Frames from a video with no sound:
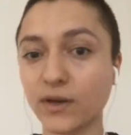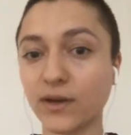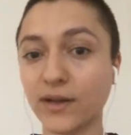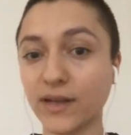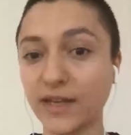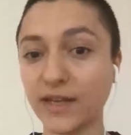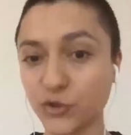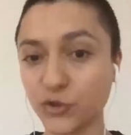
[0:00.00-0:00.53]

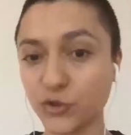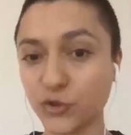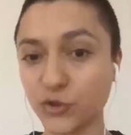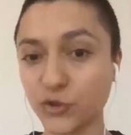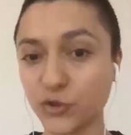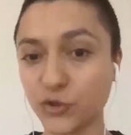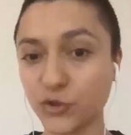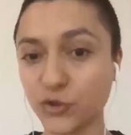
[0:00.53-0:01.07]

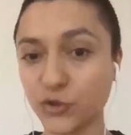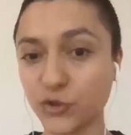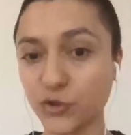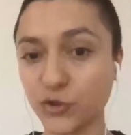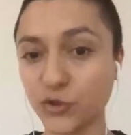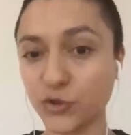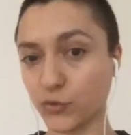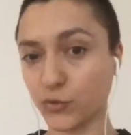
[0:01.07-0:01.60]
interface as
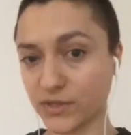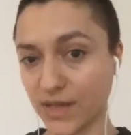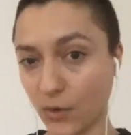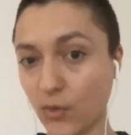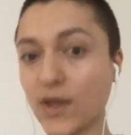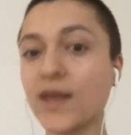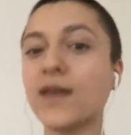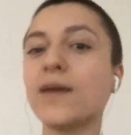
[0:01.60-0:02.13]
we use
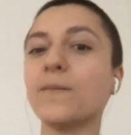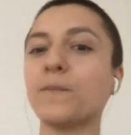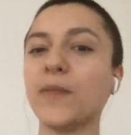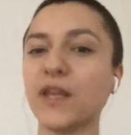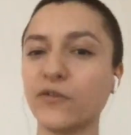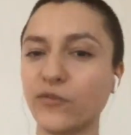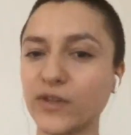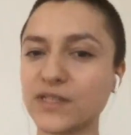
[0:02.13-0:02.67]
now,
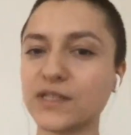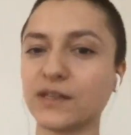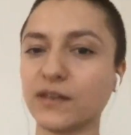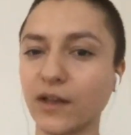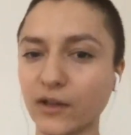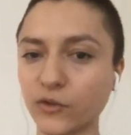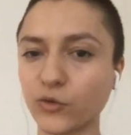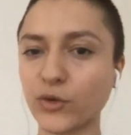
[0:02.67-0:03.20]
if it's
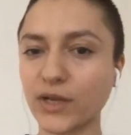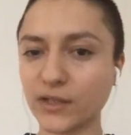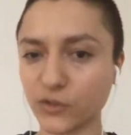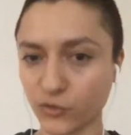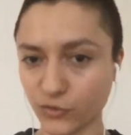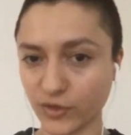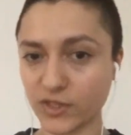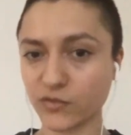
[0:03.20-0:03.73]
another
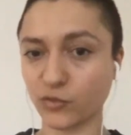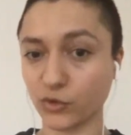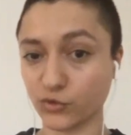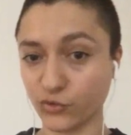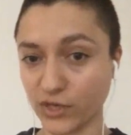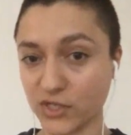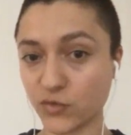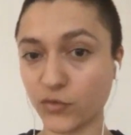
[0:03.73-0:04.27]
interface for
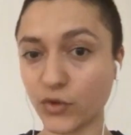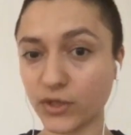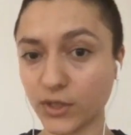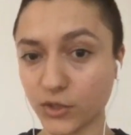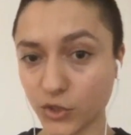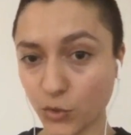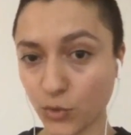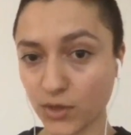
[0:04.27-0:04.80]
transferring
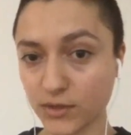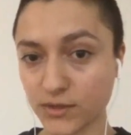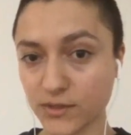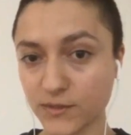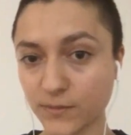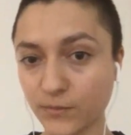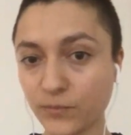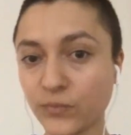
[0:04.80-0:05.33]
the
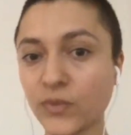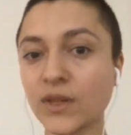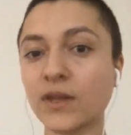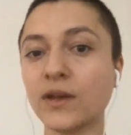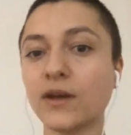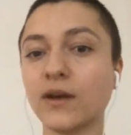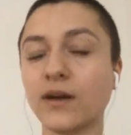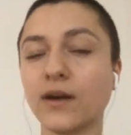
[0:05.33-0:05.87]
tokens,
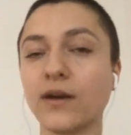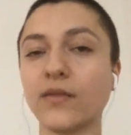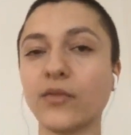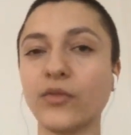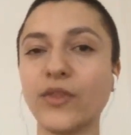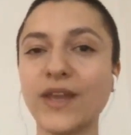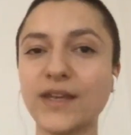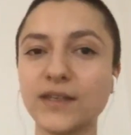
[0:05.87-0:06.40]

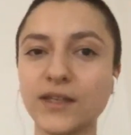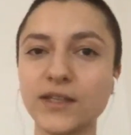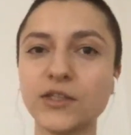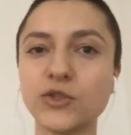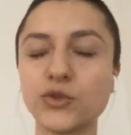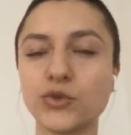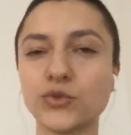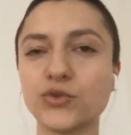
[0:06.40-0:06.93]
they
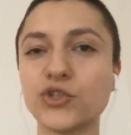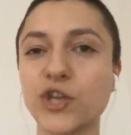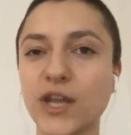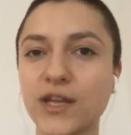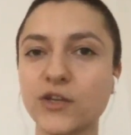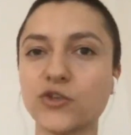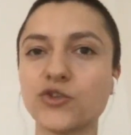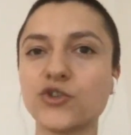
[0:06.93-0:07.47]
need to
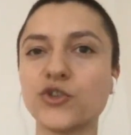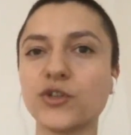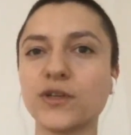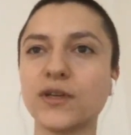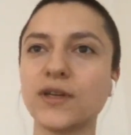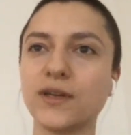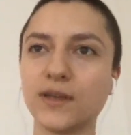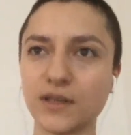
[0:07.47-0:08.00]
change.
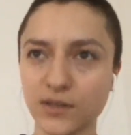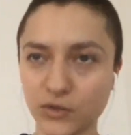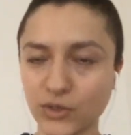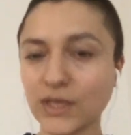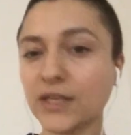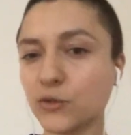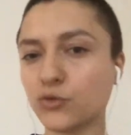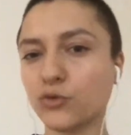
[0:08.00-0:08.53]

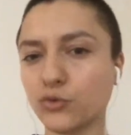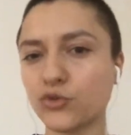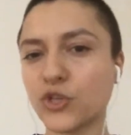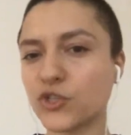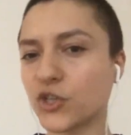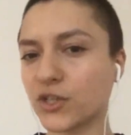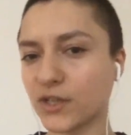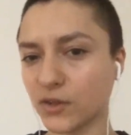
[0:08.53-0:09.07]
They need to
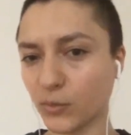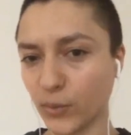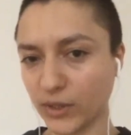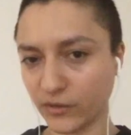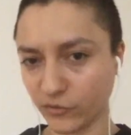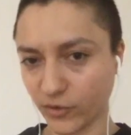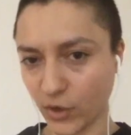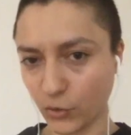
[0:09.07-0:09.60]
change a little
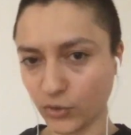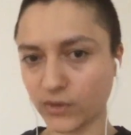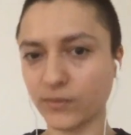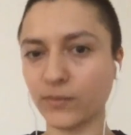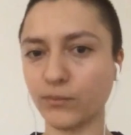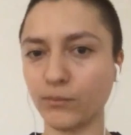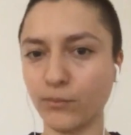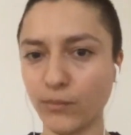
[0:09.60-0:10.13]
bit of code,
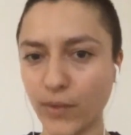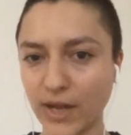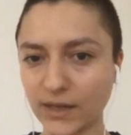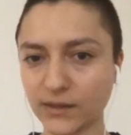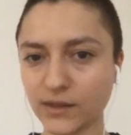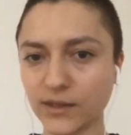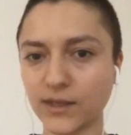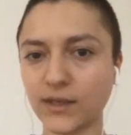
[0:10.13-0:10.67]

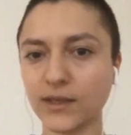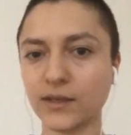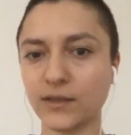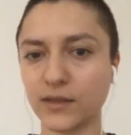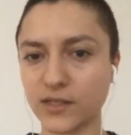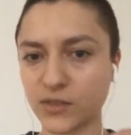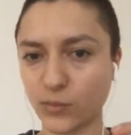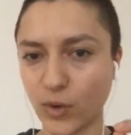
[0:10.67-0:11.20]

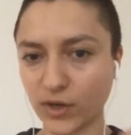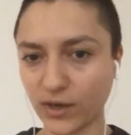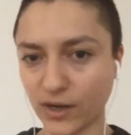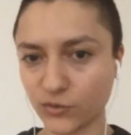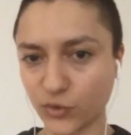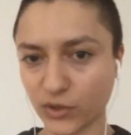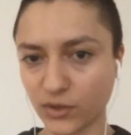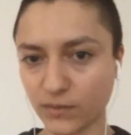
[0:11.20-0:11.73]
mainly the smart
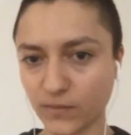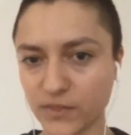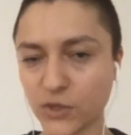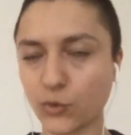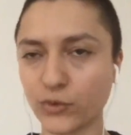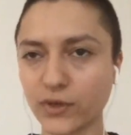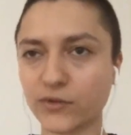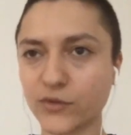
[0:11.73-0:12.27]
contract.
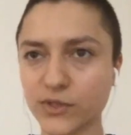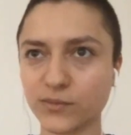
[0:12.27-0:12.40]
So if,